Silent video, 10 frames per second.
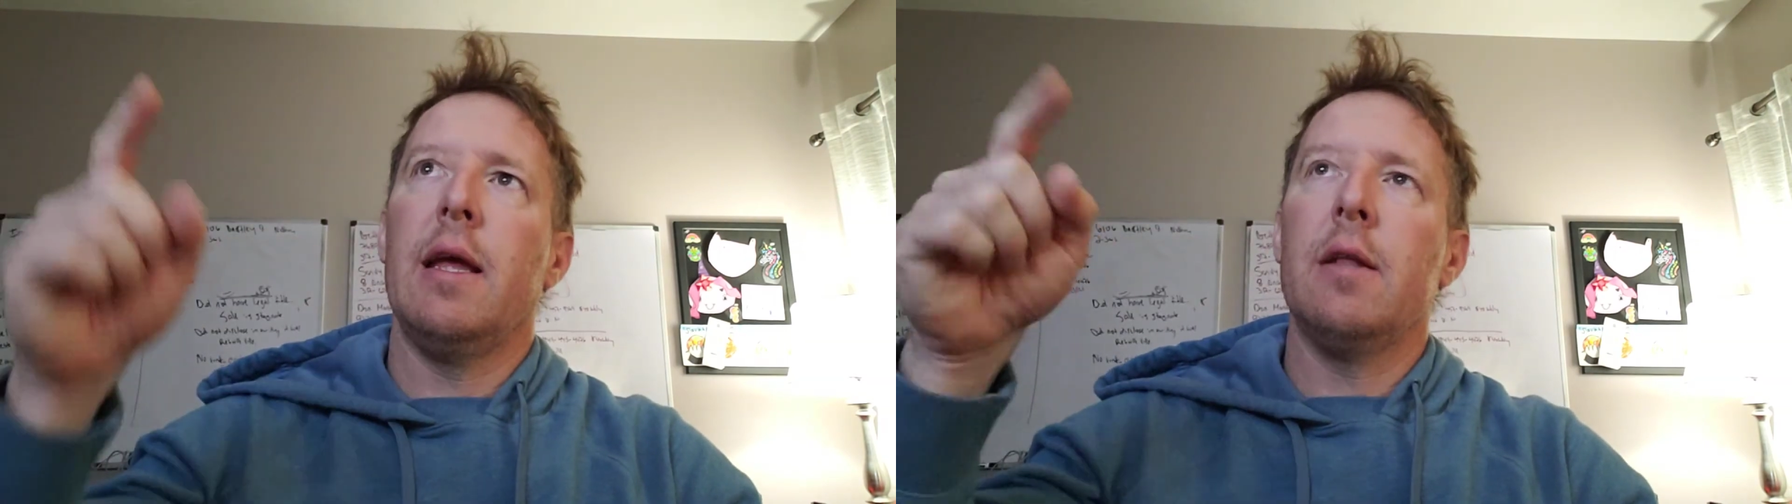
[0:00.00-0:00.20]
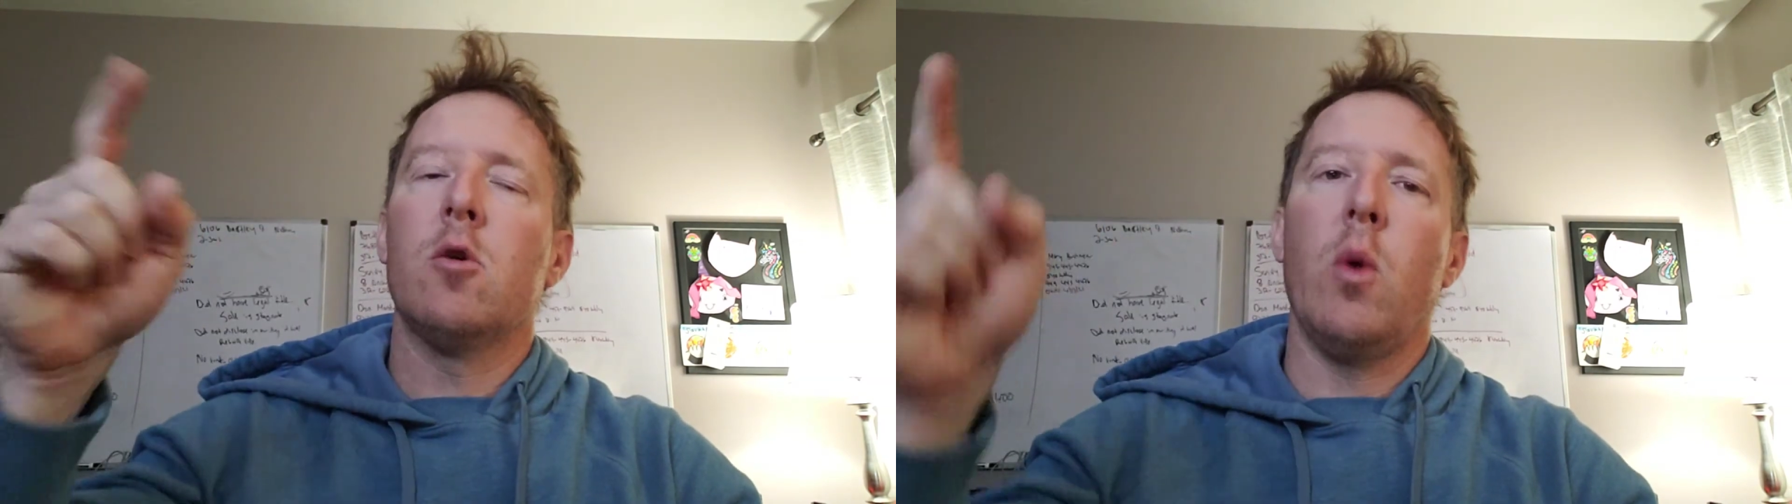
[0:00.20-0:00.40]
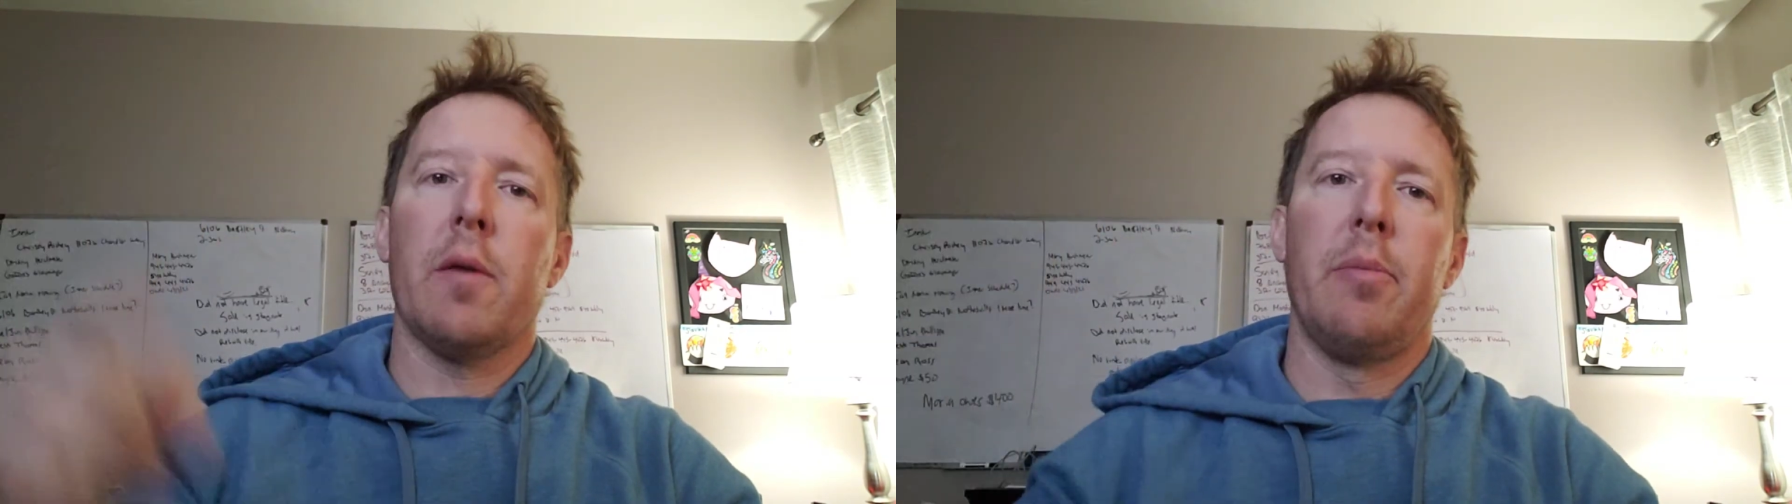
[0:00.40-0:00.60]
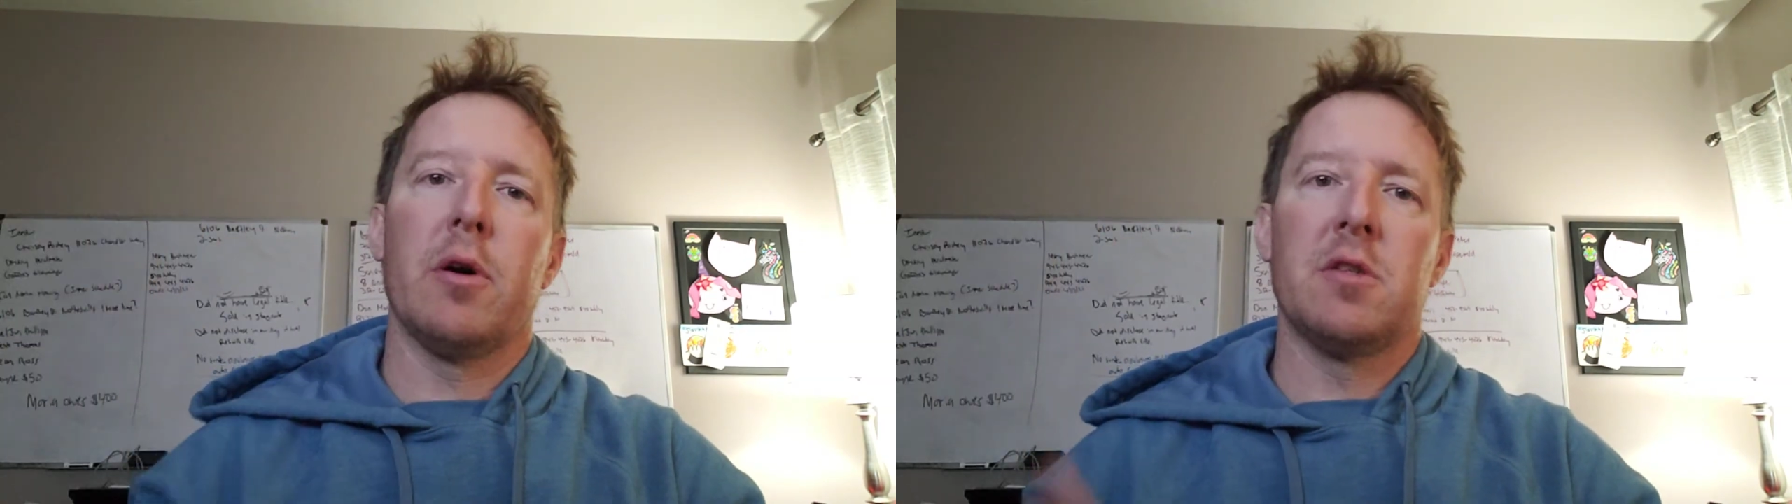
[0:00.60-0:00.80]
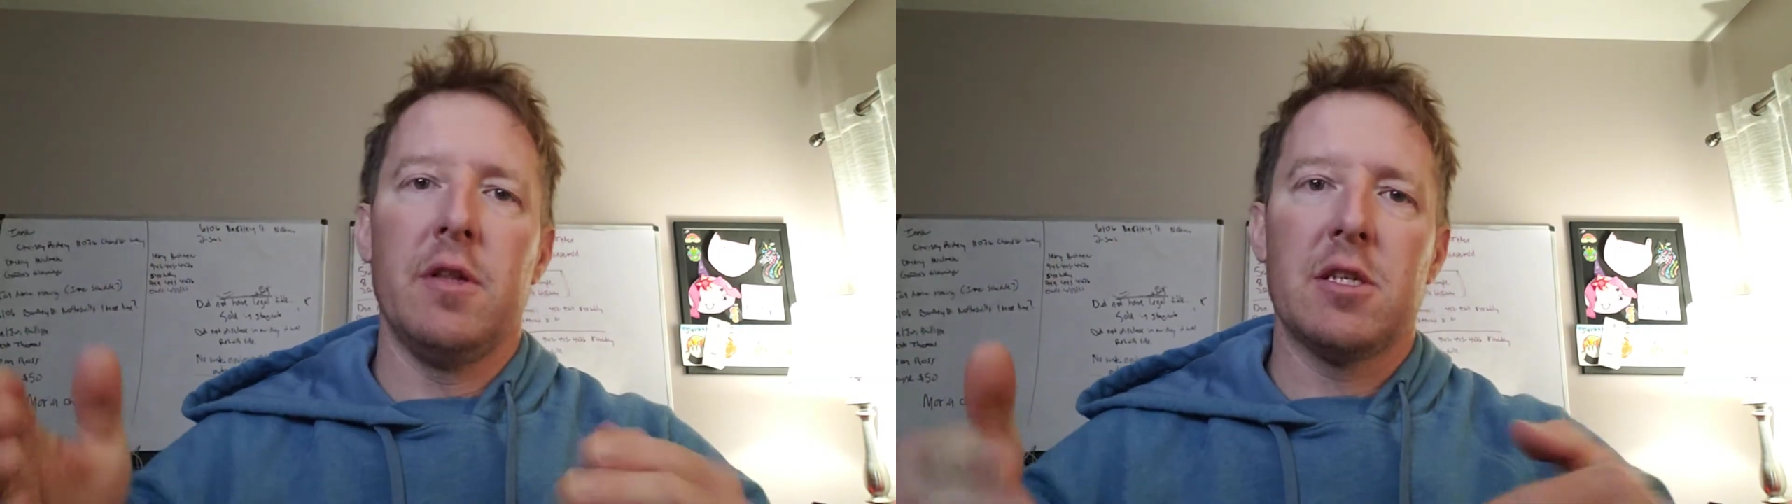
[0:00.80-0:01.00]
in
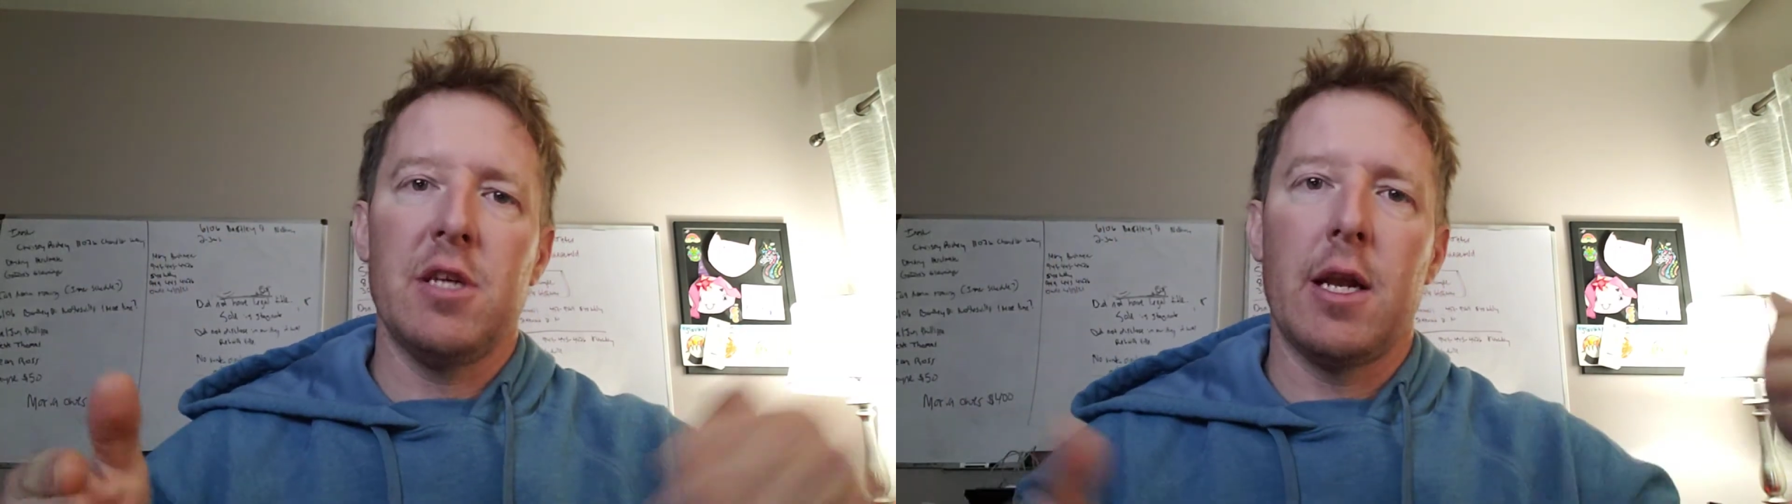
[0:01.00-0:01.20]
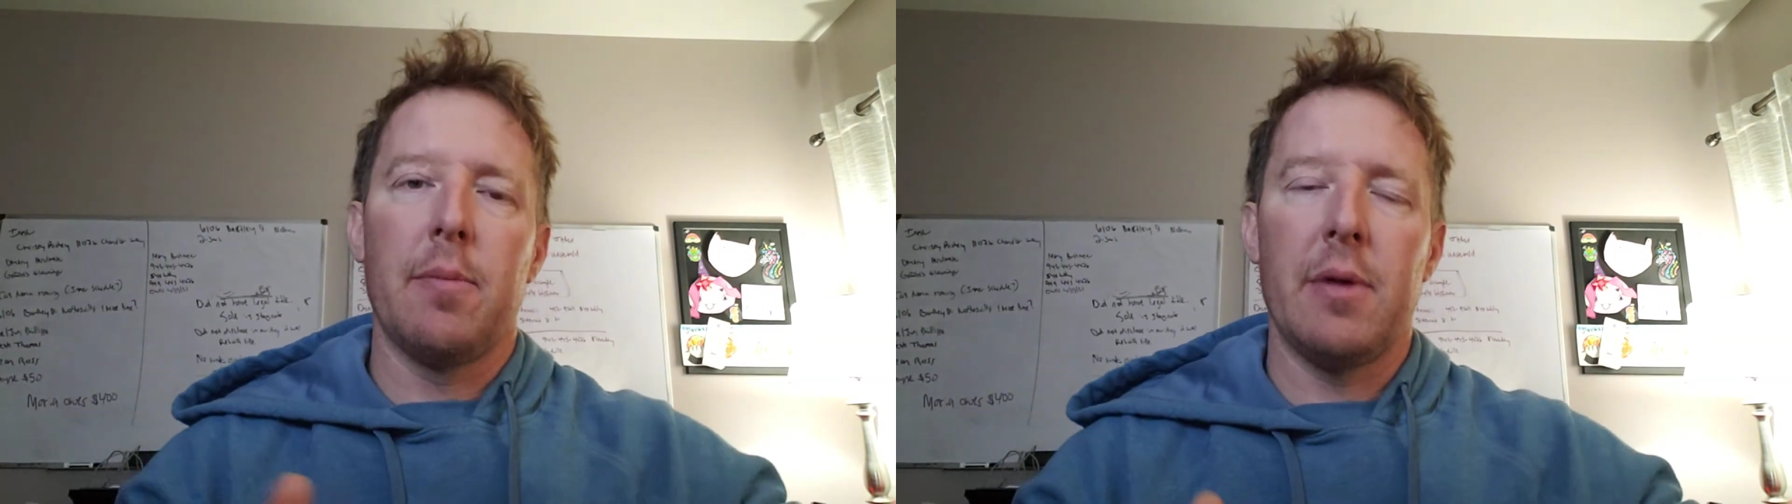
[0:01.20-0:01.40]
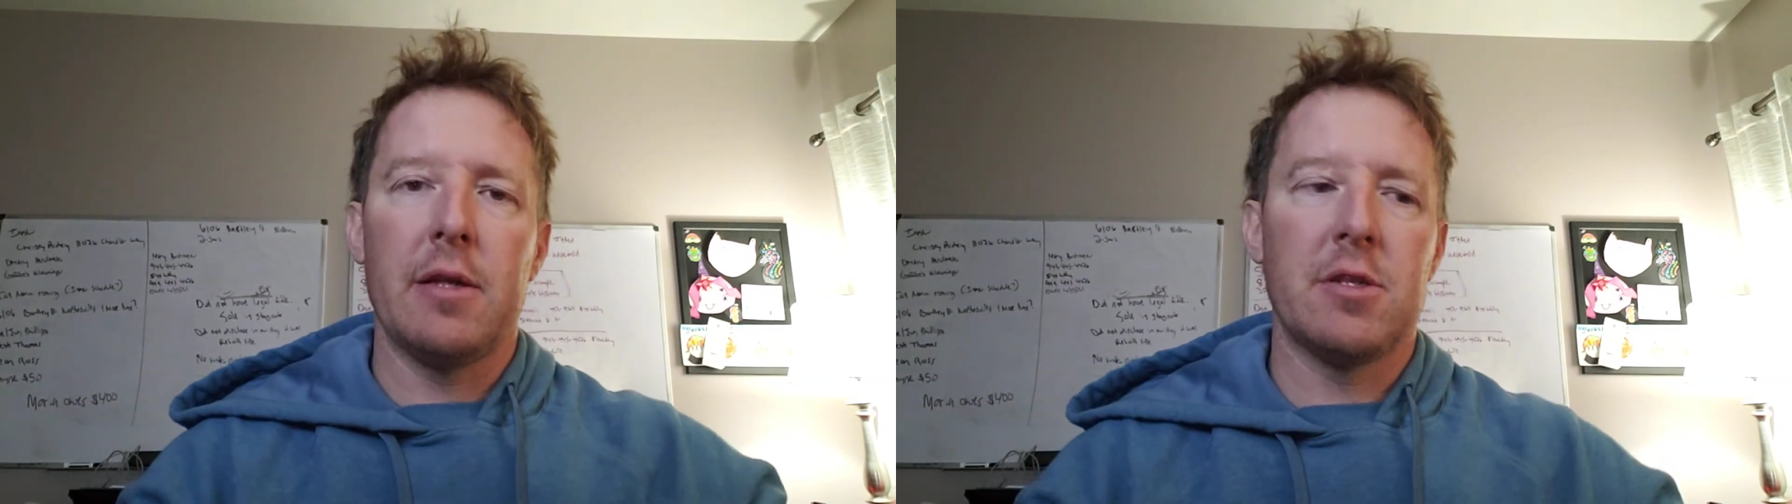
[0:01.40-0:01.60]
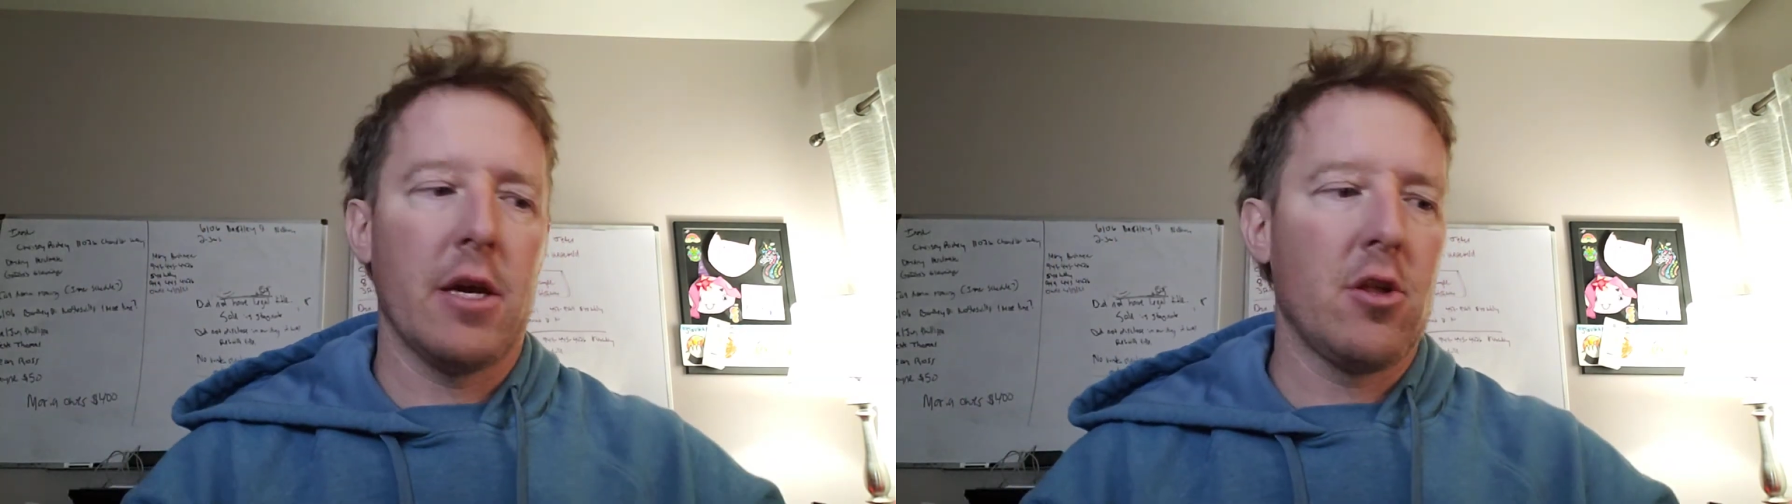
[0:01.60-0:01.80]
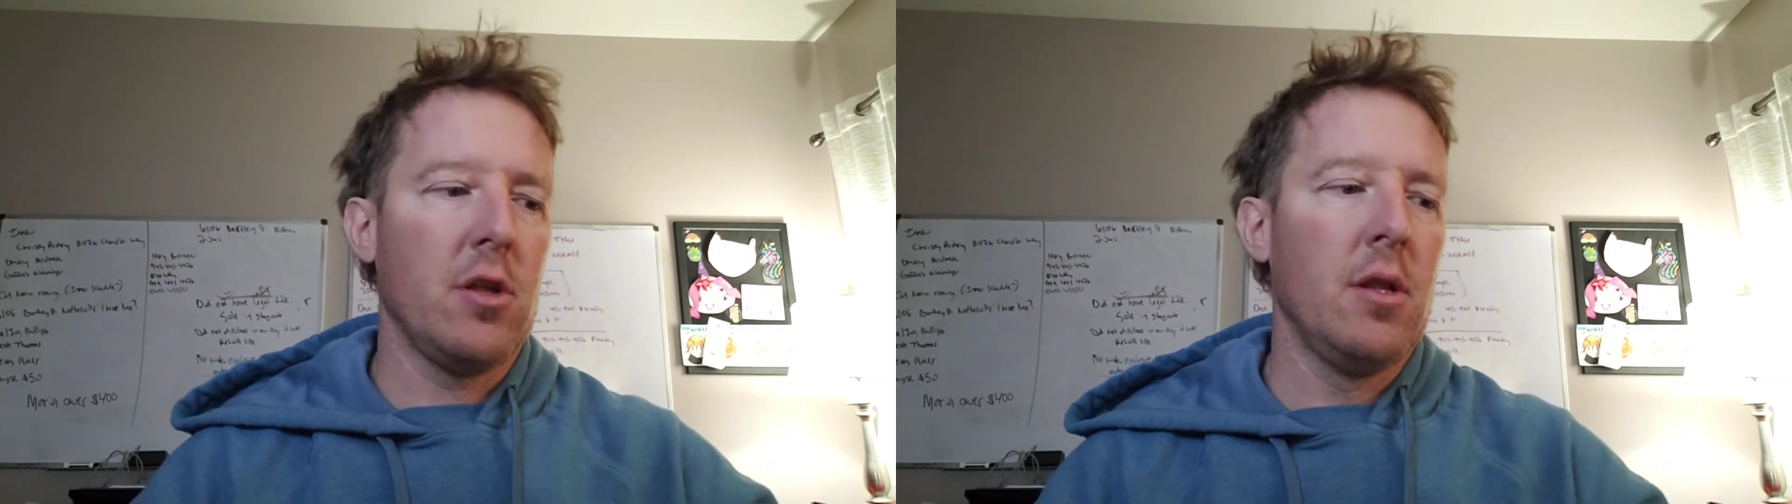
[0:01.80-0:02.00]
QuickBooks in the setup
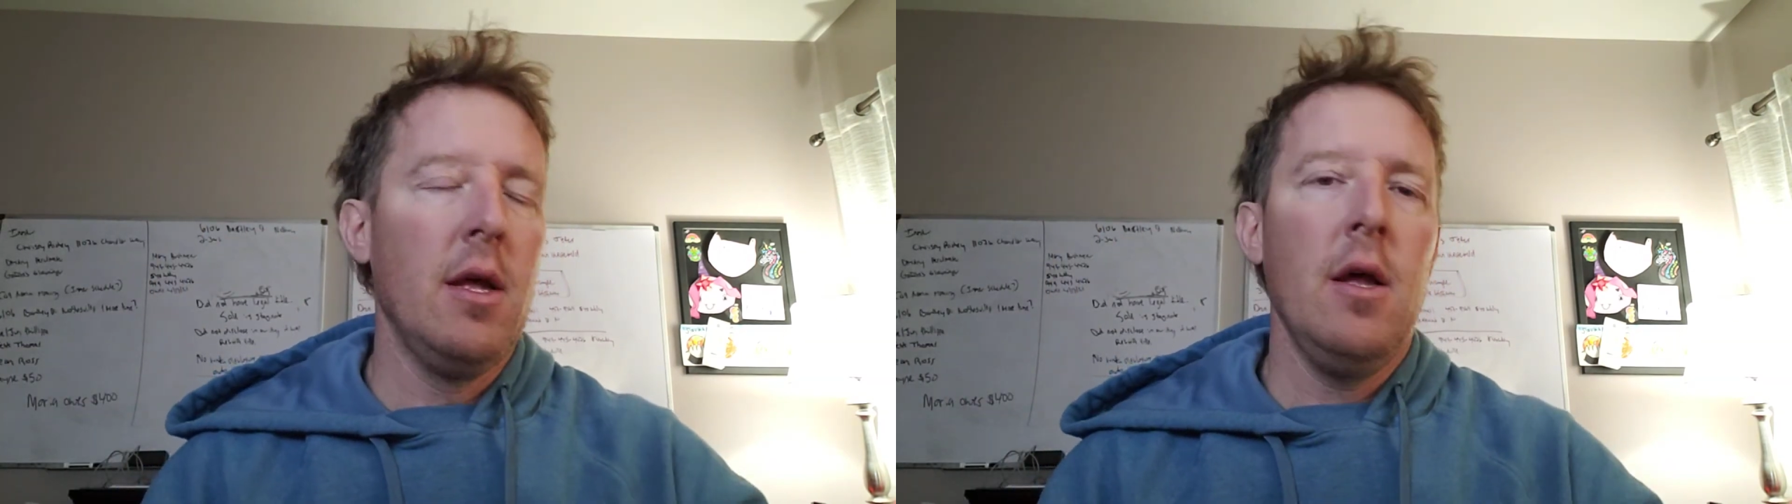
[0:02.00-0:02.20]
section